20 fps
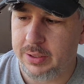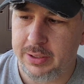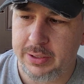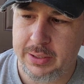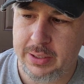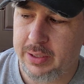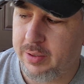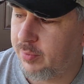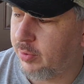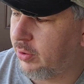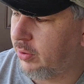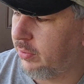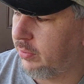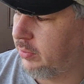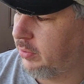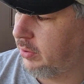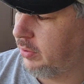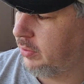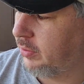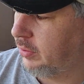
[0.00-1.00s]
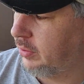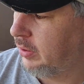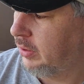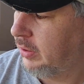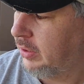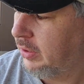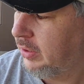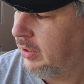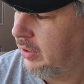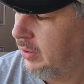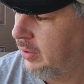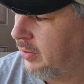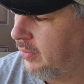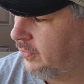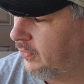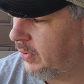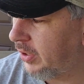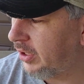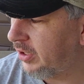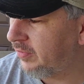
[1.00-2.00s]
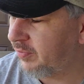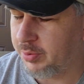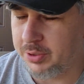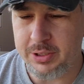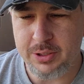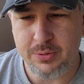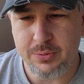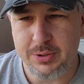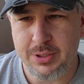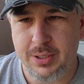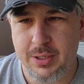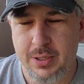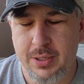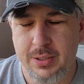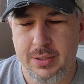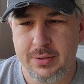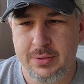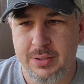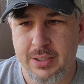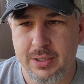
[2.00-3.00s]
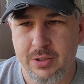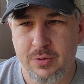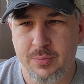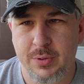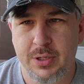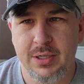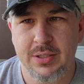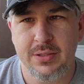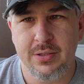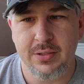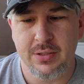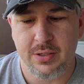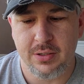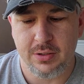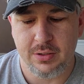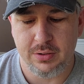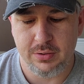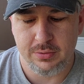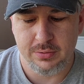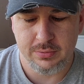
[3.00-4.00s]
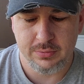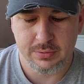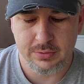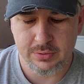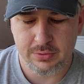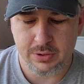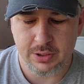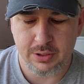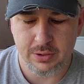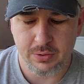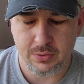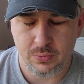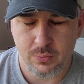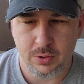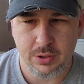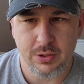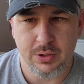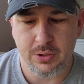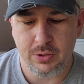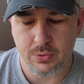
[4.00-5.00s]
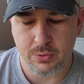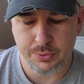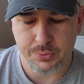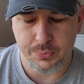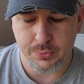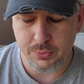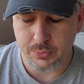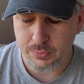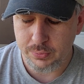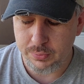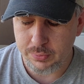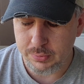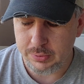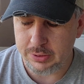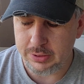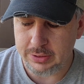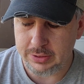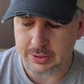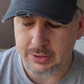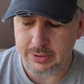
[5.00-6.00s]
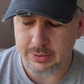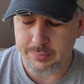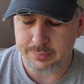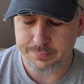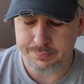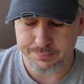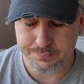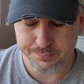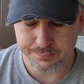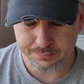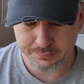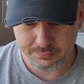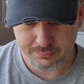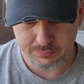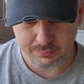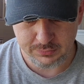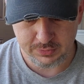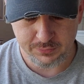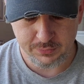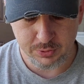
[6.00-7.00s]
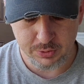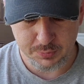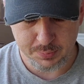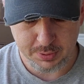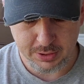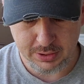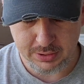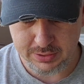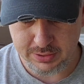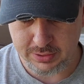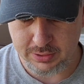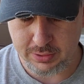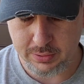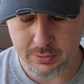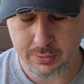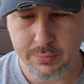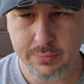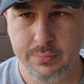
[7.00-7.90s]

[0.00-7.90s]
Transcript: got about 5 Plano tackle boxes that I'll try to quickly go through. First box here,